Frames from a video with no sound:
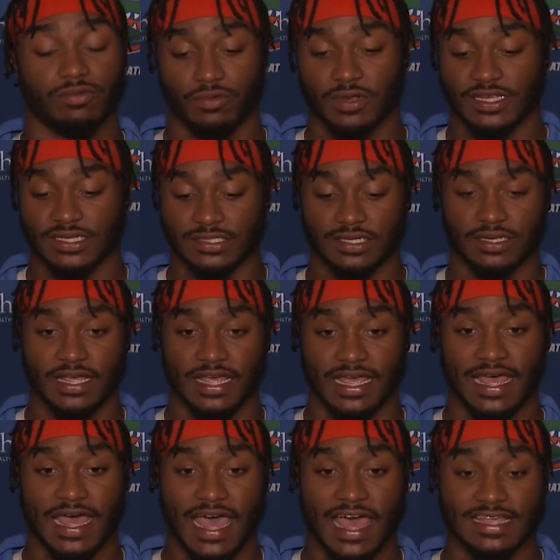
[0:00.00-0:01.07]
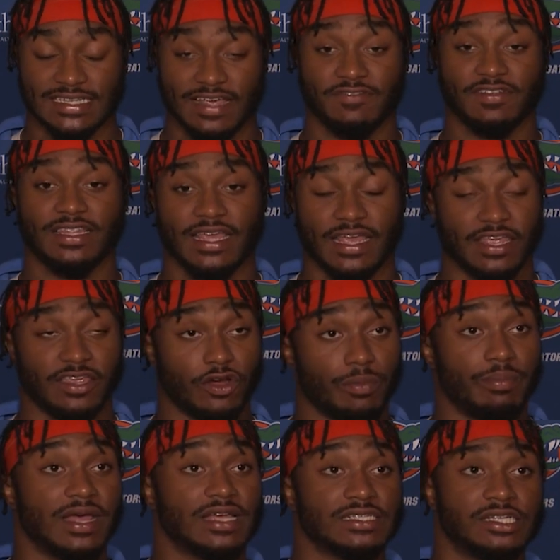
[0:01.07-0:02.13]
is has everything in your
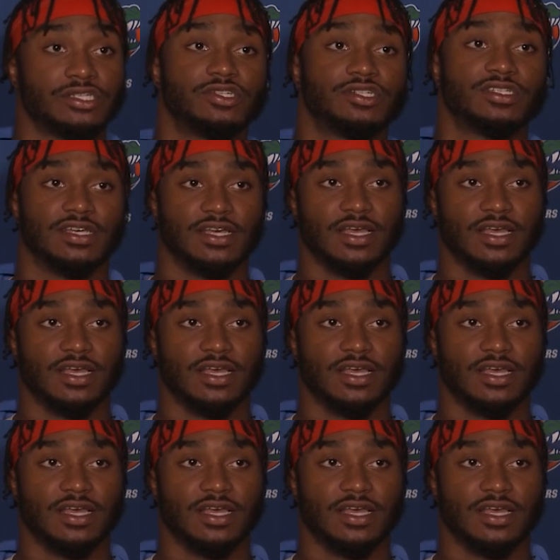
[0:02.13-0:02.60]
best interest.